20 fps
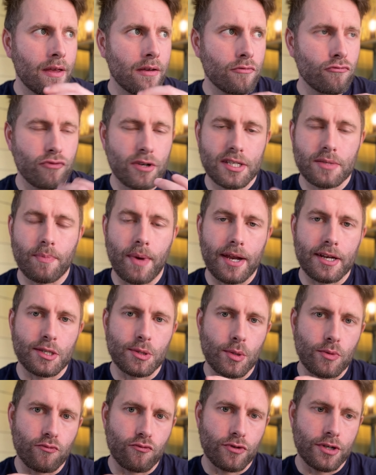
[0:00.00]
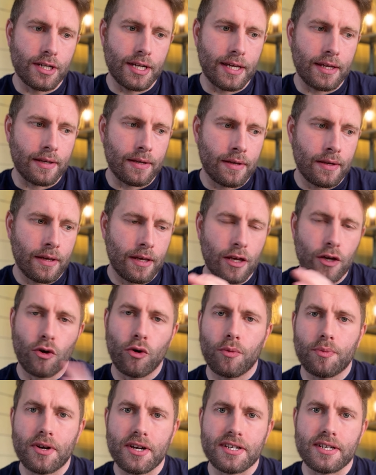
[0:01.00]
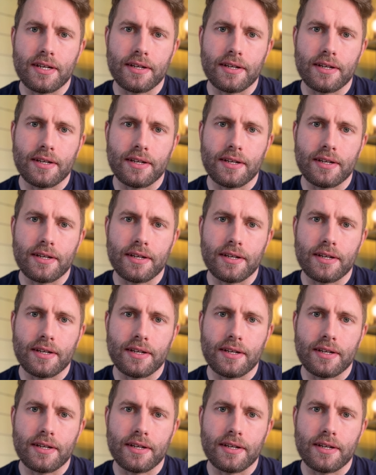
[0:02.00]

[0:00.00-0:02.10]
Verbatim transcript: risk management really incorporating